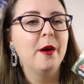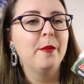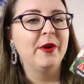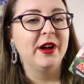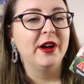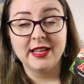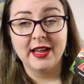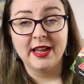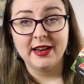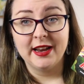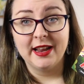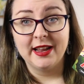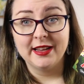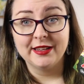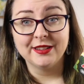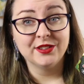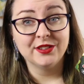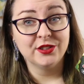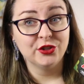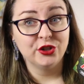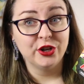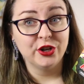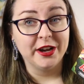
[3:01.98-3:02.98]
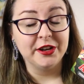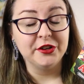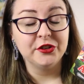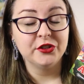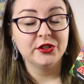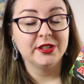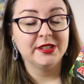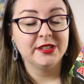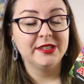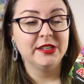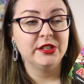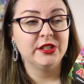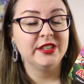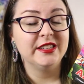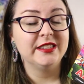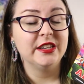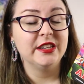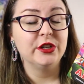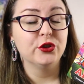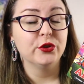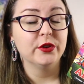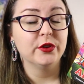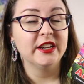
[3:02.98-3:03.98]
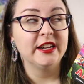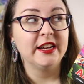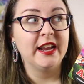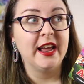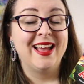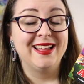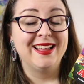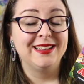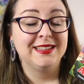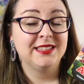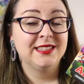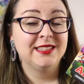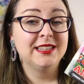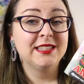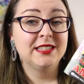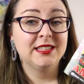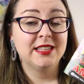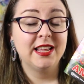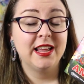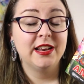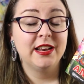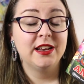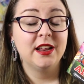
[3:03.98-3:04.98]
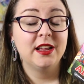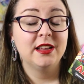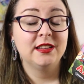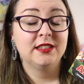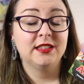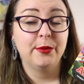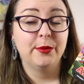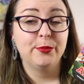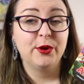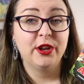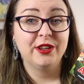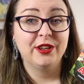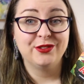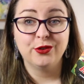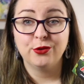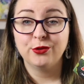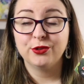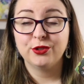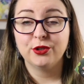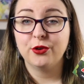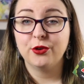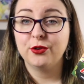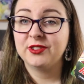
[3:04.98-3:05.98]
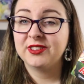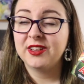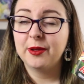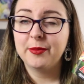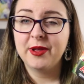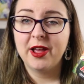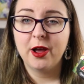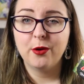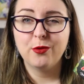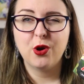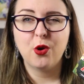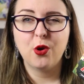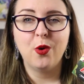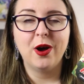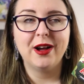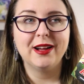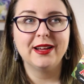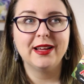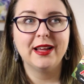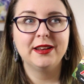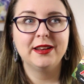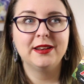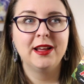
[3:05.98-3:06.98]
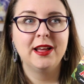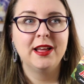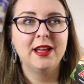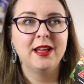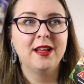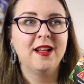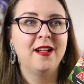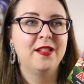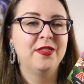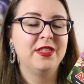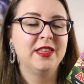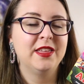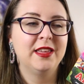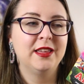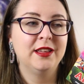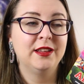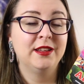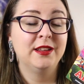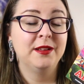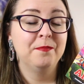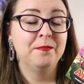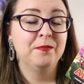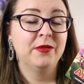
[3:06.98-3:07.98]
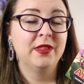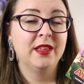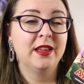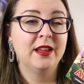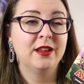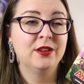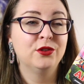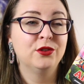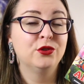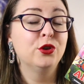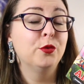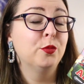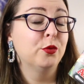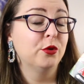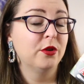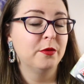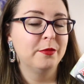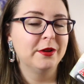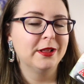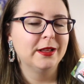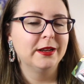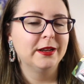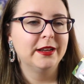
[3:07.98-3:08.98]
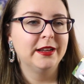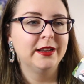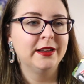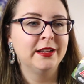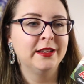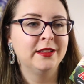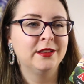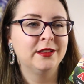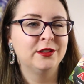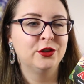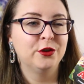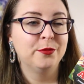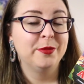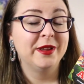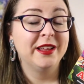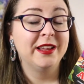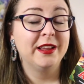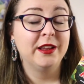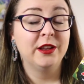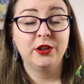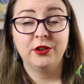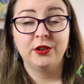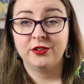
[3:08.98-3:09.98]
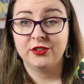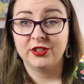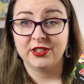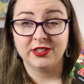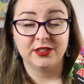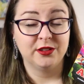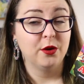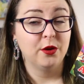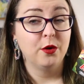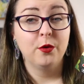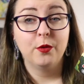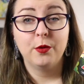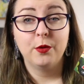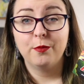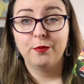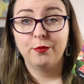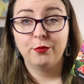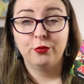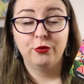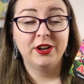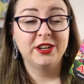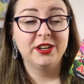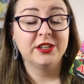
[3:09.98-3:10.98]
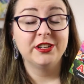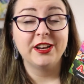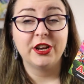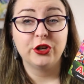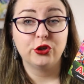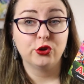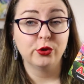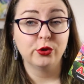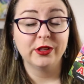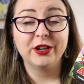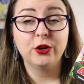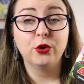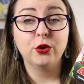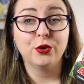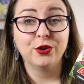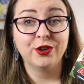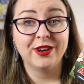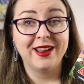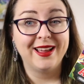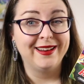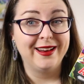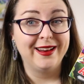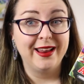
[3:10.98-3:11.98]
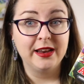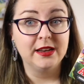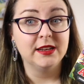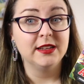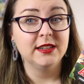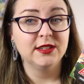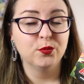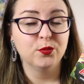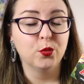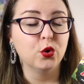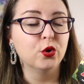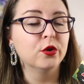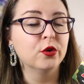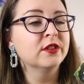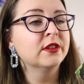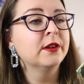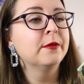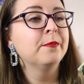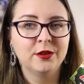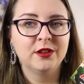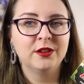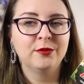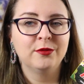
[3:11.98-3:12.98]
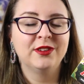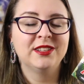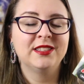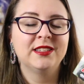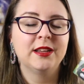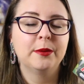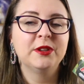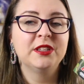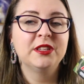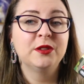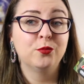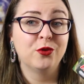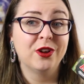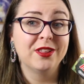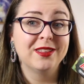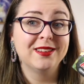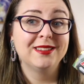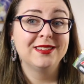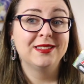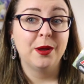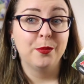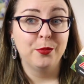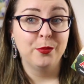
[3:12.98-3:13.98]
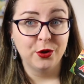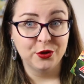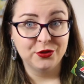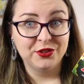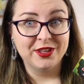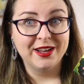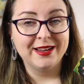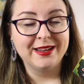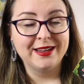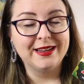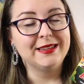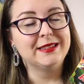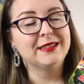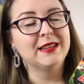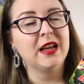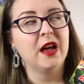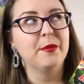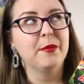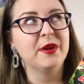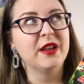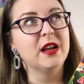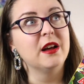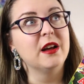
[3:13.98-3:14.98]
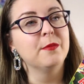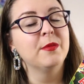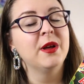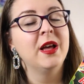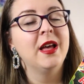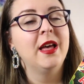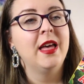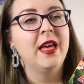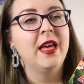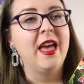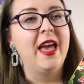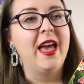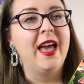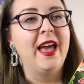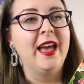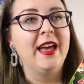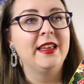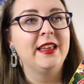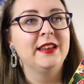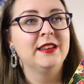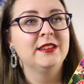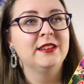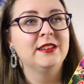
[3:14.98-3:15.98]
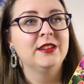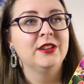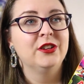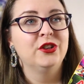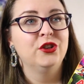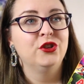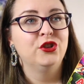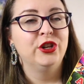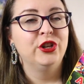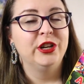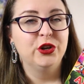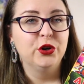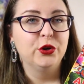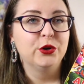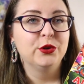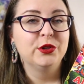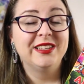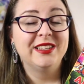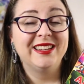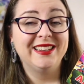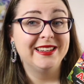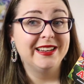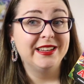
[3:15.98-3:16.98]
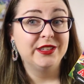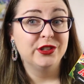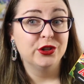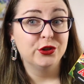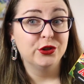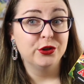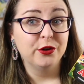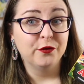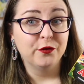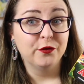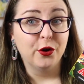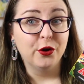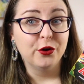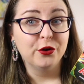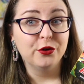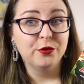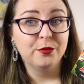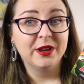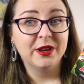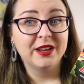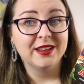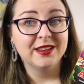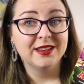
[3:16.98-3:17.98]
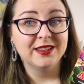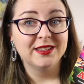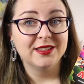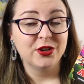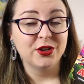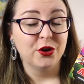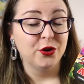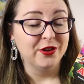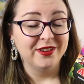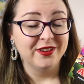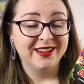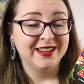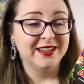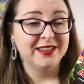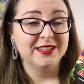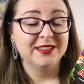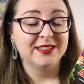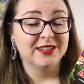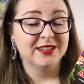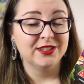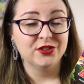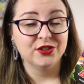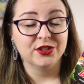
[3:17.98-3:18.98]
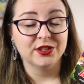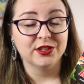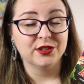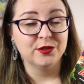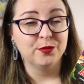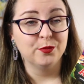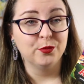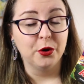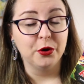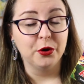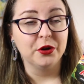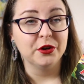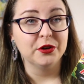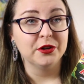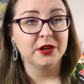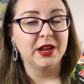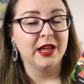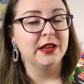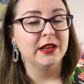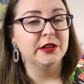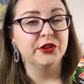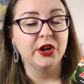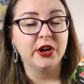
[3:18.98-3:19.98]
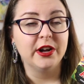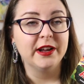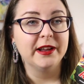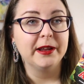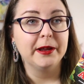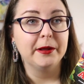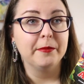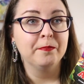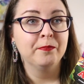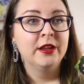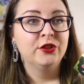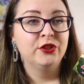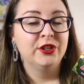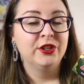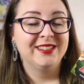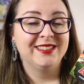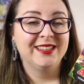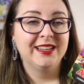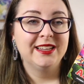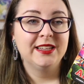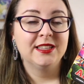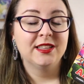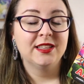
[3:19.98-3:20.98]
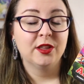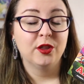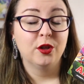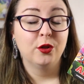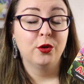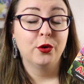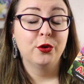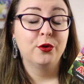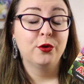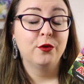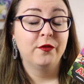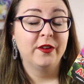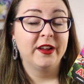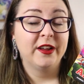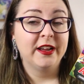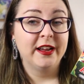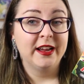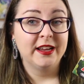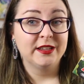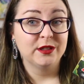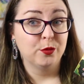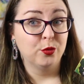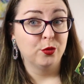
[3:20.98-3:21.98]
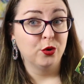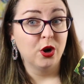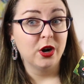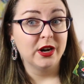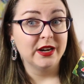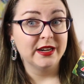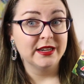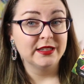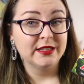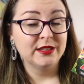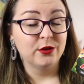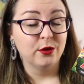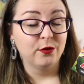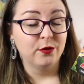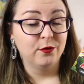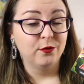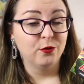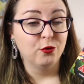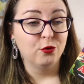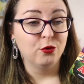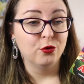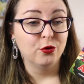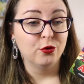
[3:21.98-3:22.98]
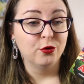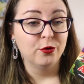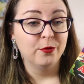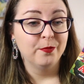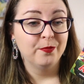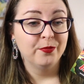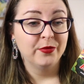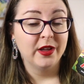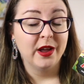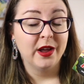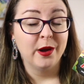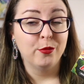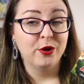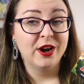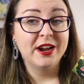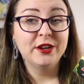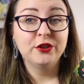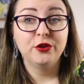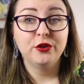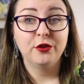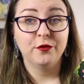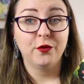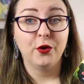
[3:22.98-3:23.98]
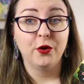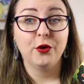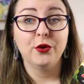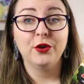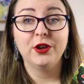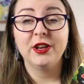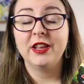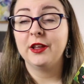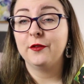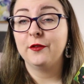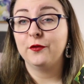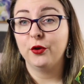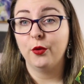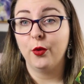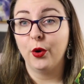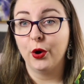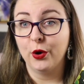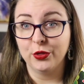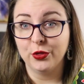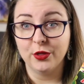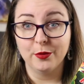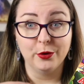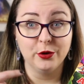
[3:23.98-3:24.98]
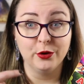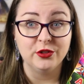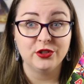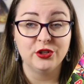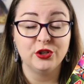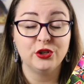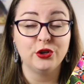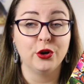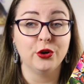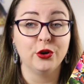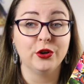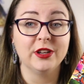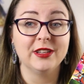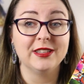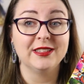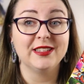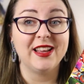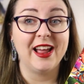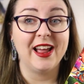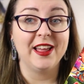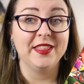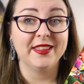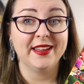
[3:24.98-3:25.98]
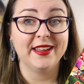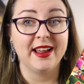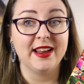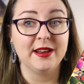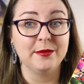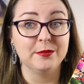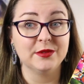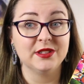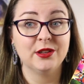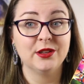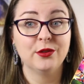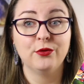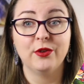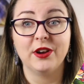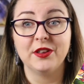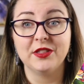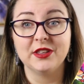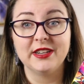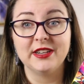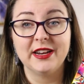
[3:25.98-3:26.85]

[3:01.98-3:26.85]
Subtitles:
but that has changed since his injury. And since then, Summer has also somehow acquired the super ability to be just preternaturally good at any sport. When Summer's brother's birthday is coming up, and she knows he needs a new phone because his is just broken and dying, she sees that the local fair has a prize for a brand new phone if you earn the most tokens at the games throughout the